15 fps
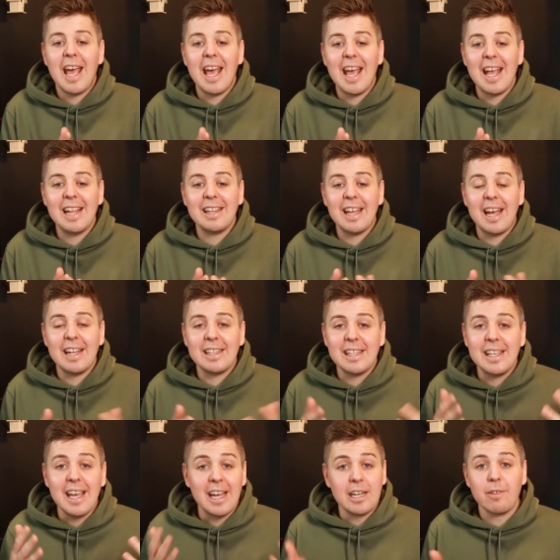And at
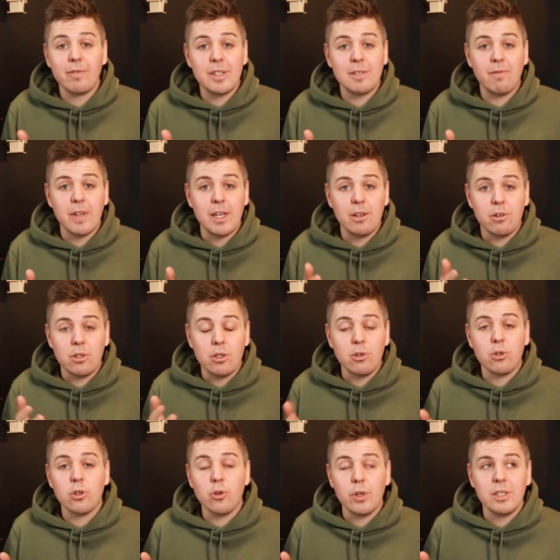the end of this video,
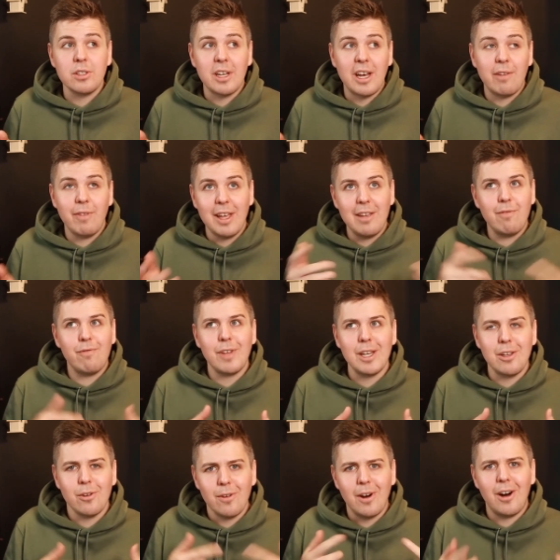you're going to have a
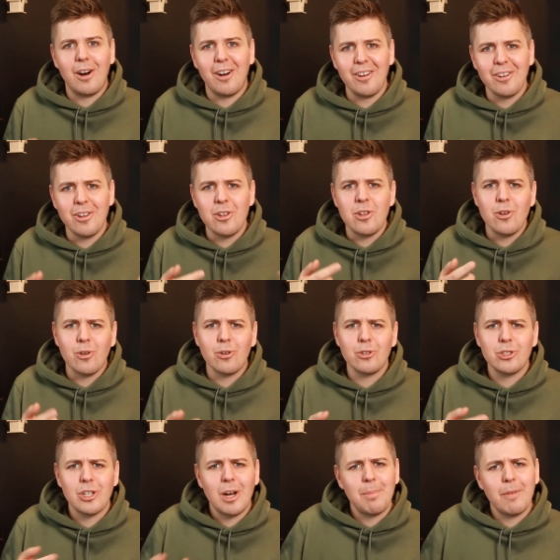video on your
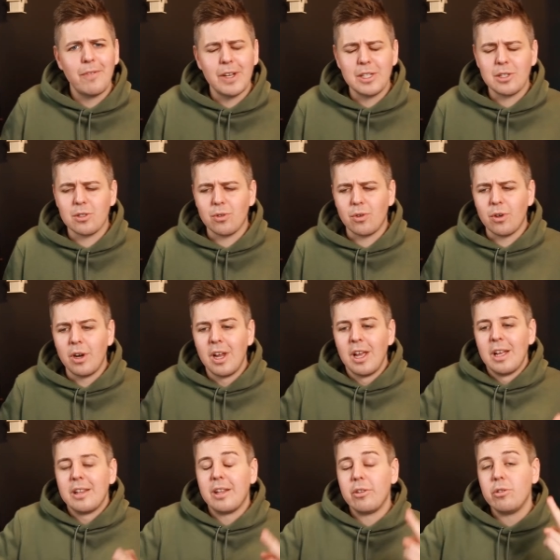Shopify store.
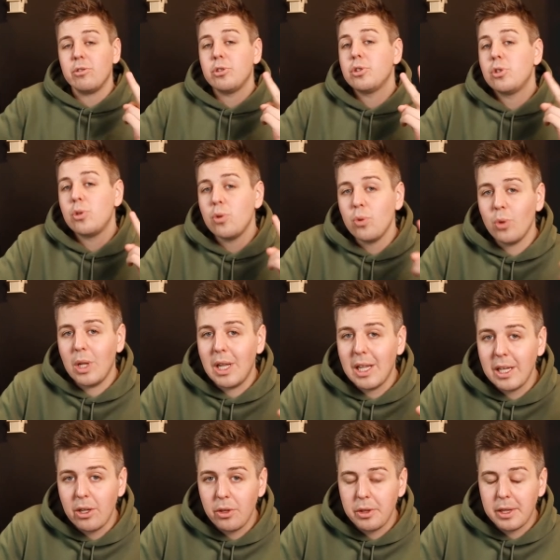Now, there's two
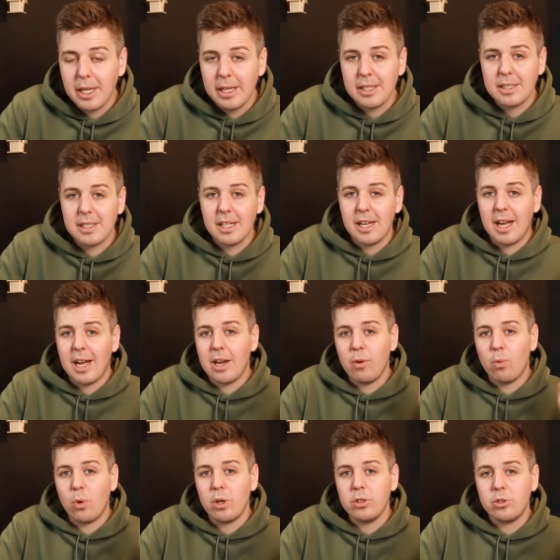little things that I
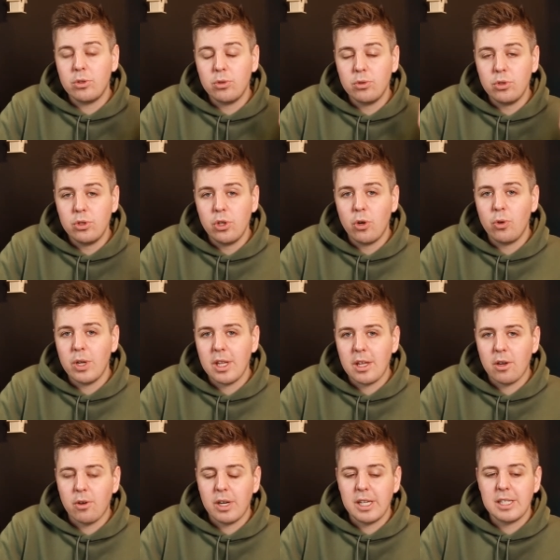want to note
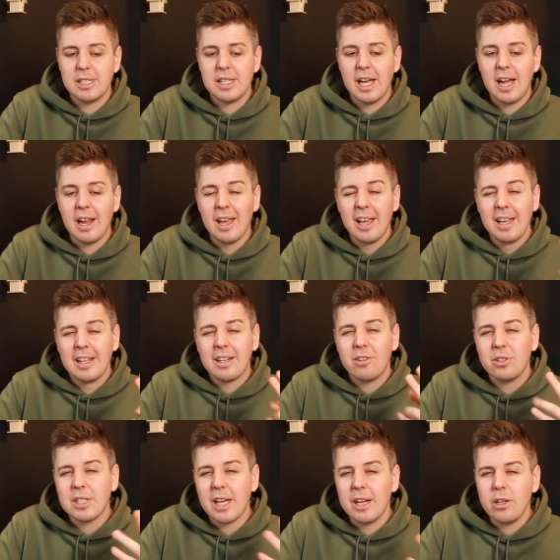here is that
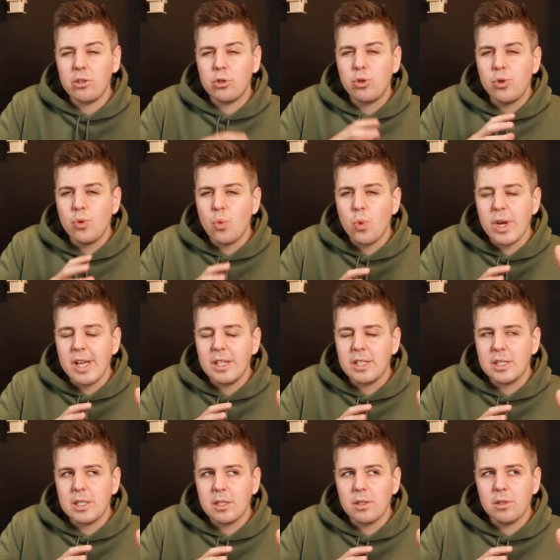there's kind of two
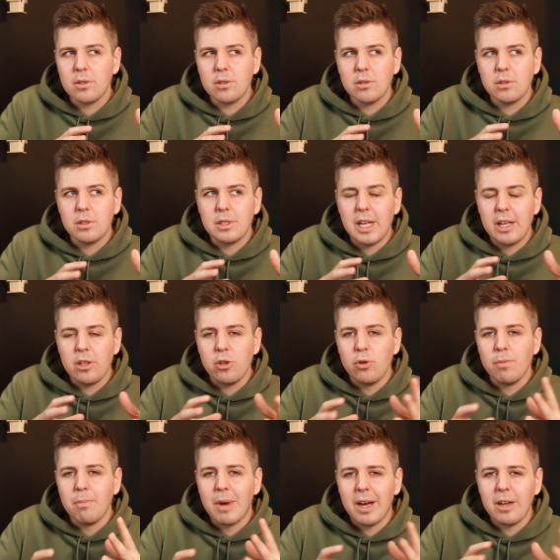ways that
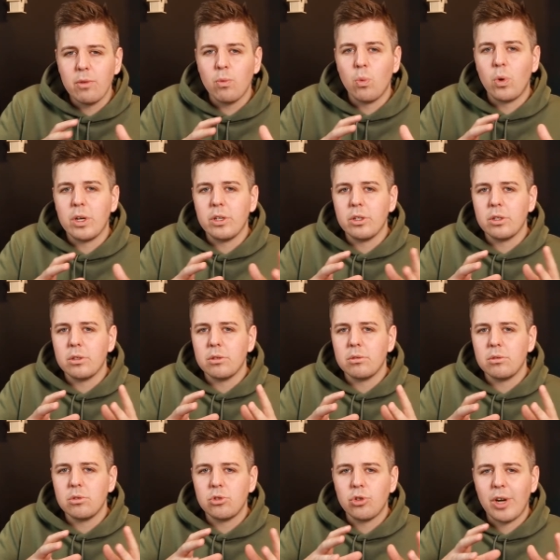you might want to
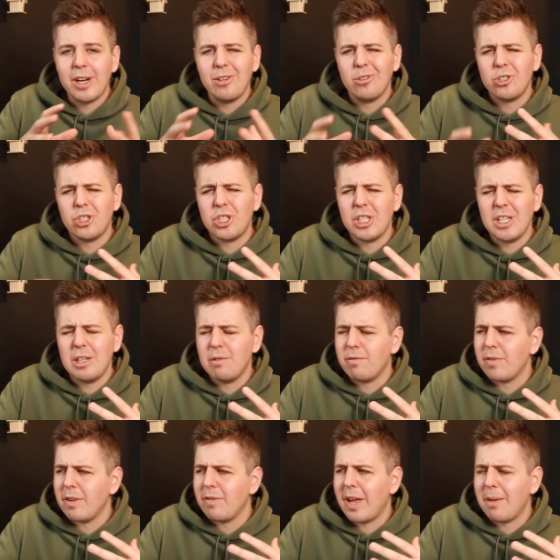try to
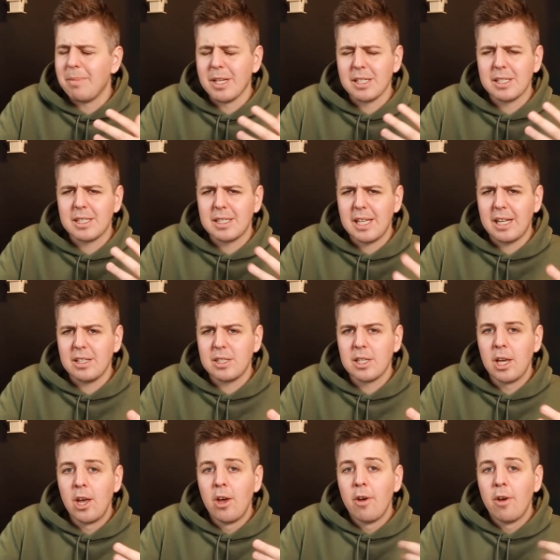achieve, if that makes sense.